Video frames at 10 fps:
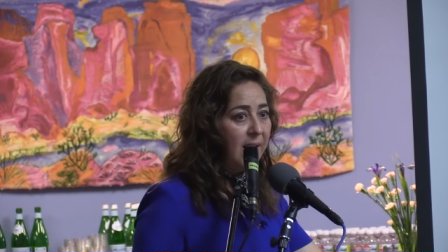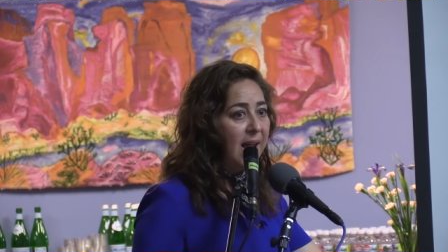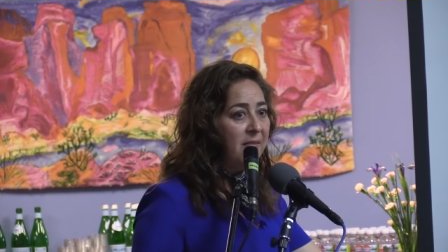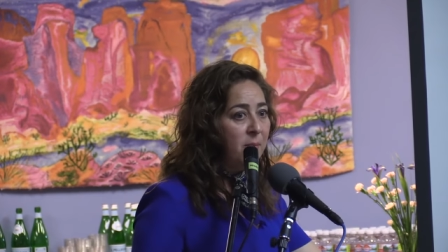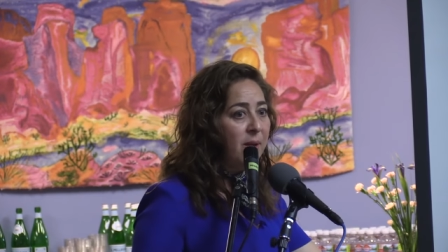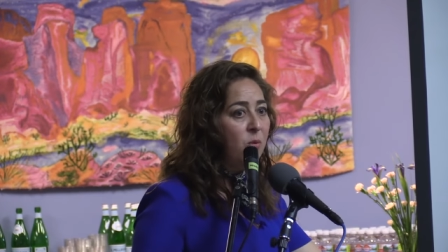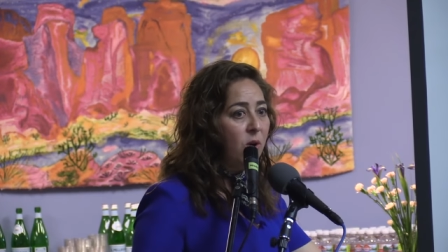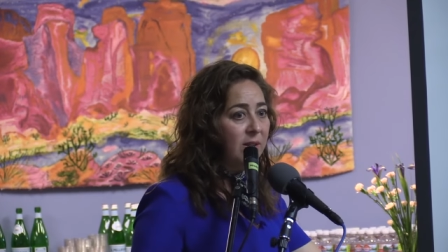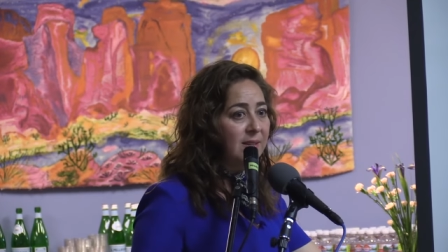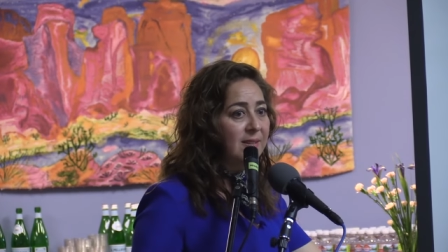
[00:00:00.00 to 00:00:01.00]
and the men
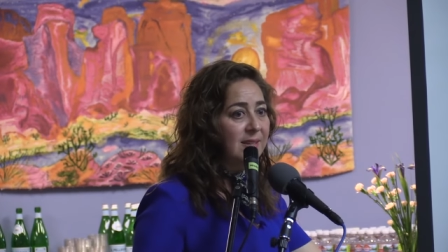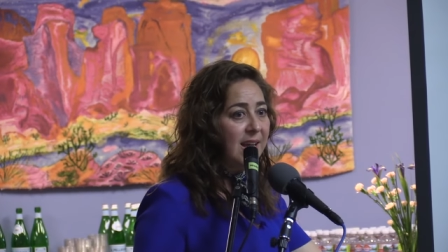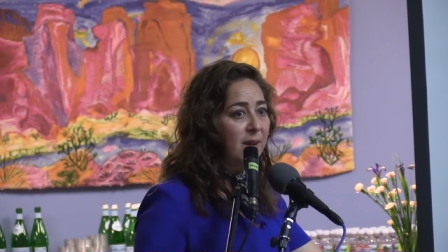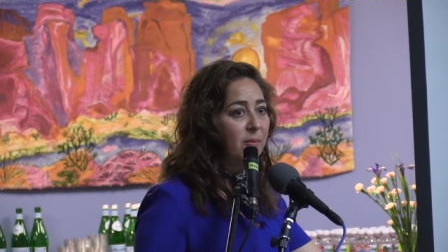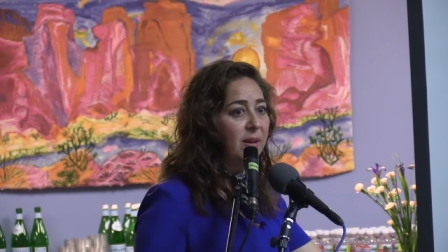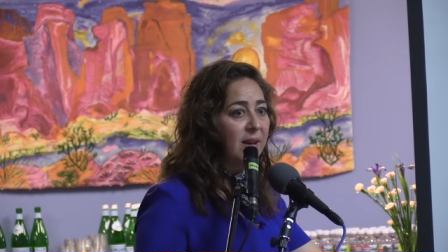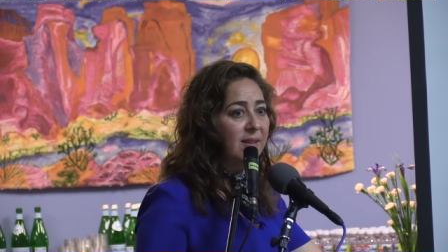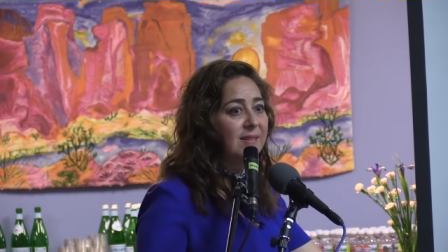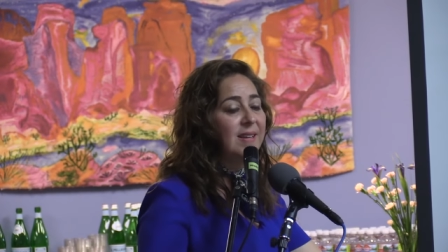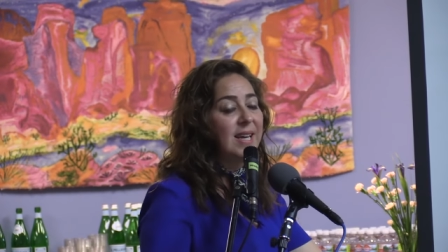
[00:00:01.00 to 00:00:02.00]
want to stay
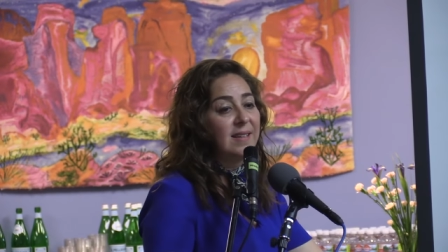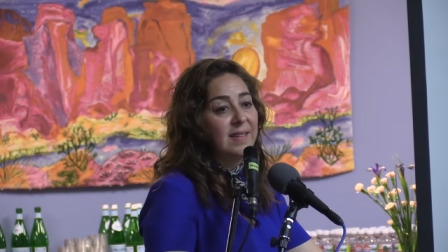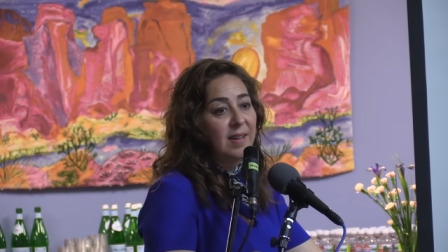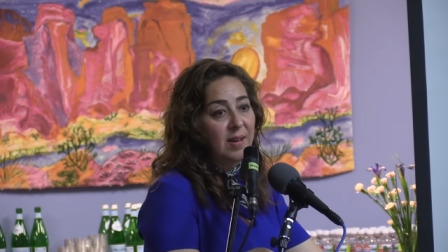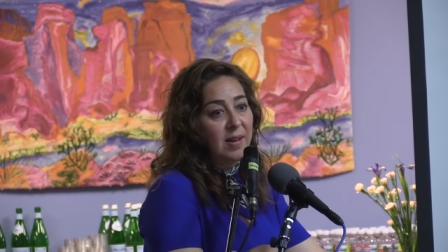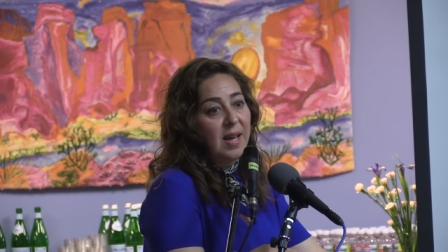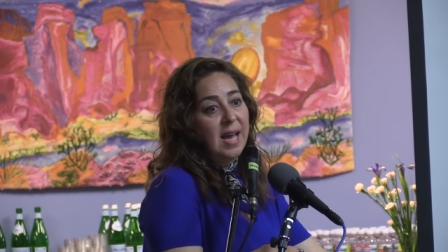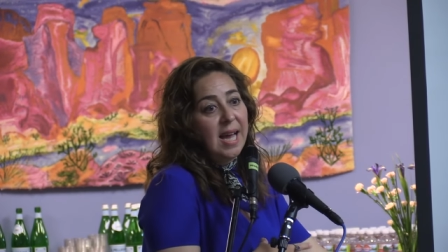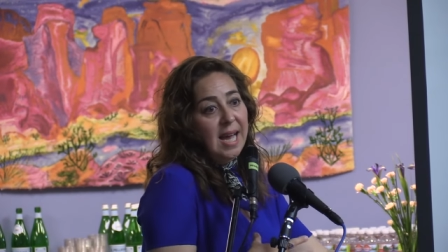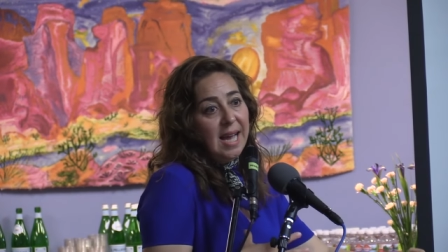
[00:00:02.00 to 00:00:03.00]
because it's a
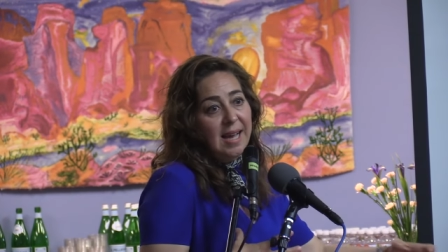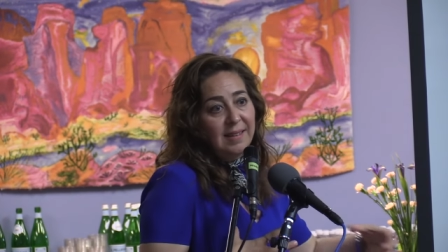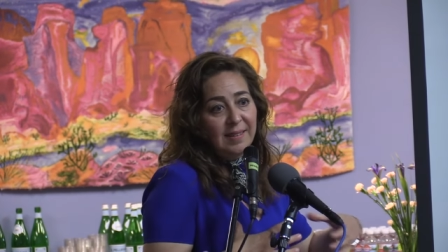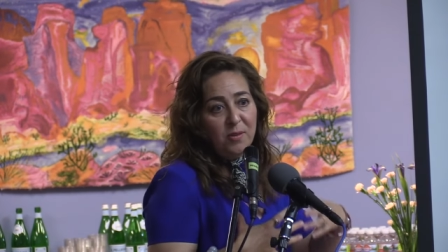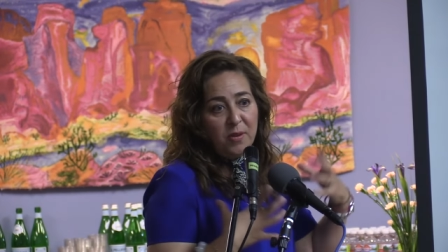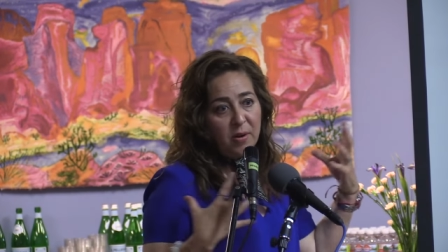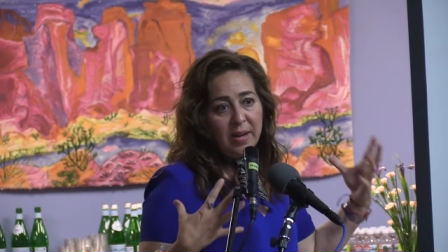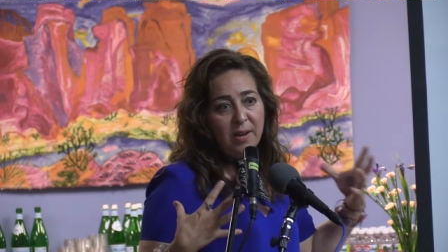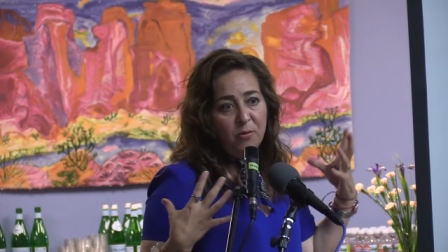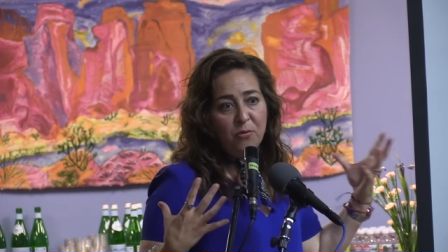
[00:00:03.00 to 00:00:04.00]

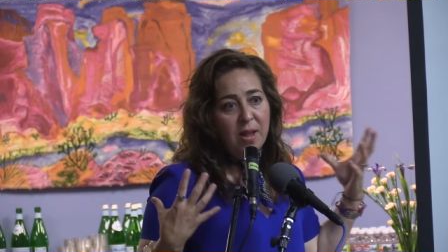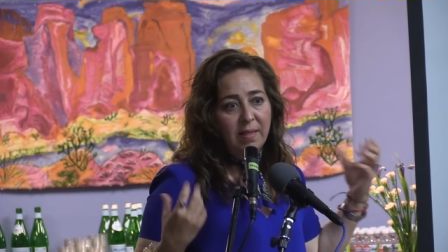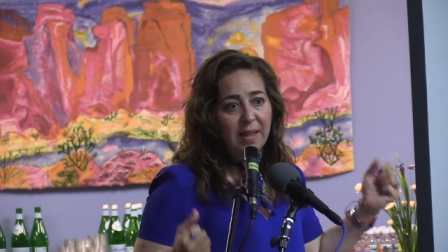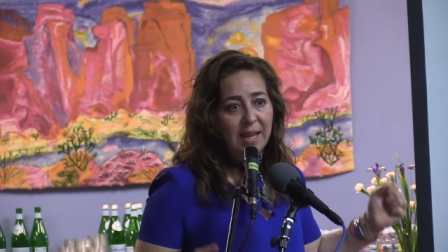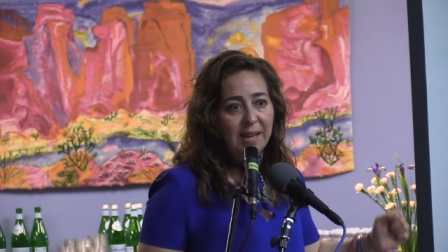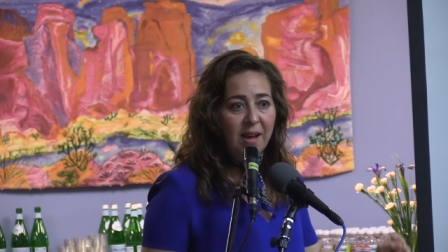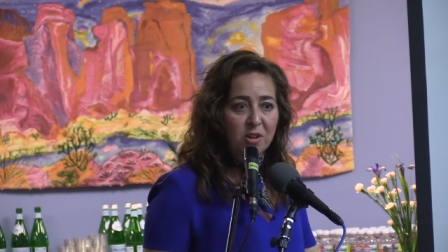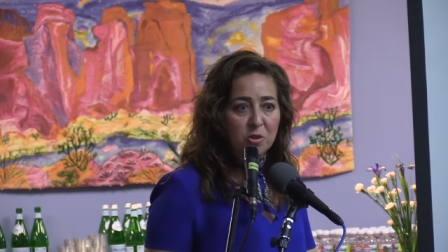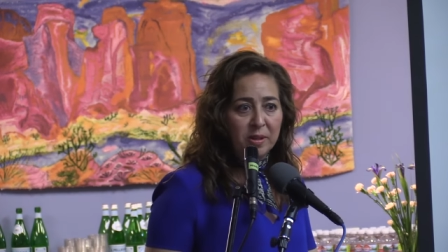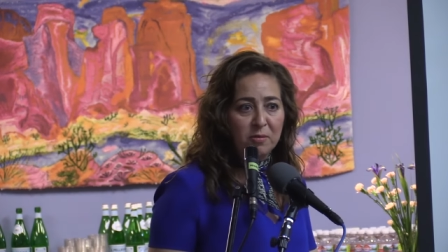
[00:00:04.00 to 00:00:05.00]
very friendly
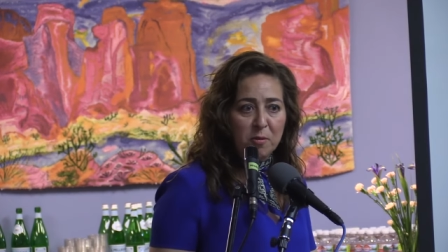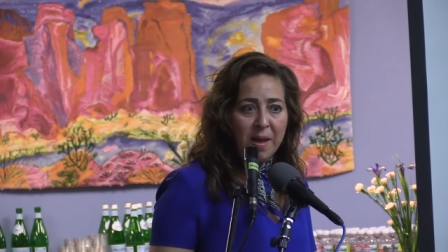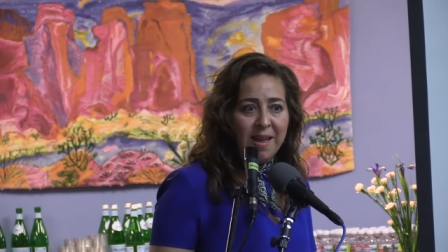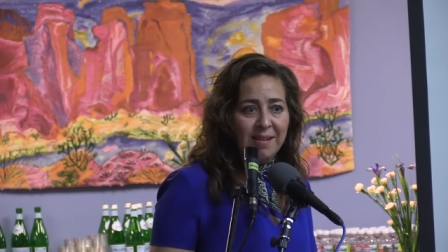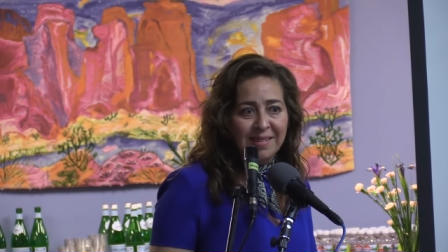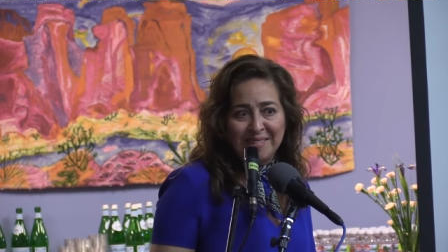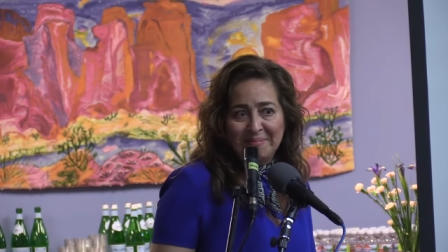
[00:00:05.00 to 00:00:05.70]
country for men.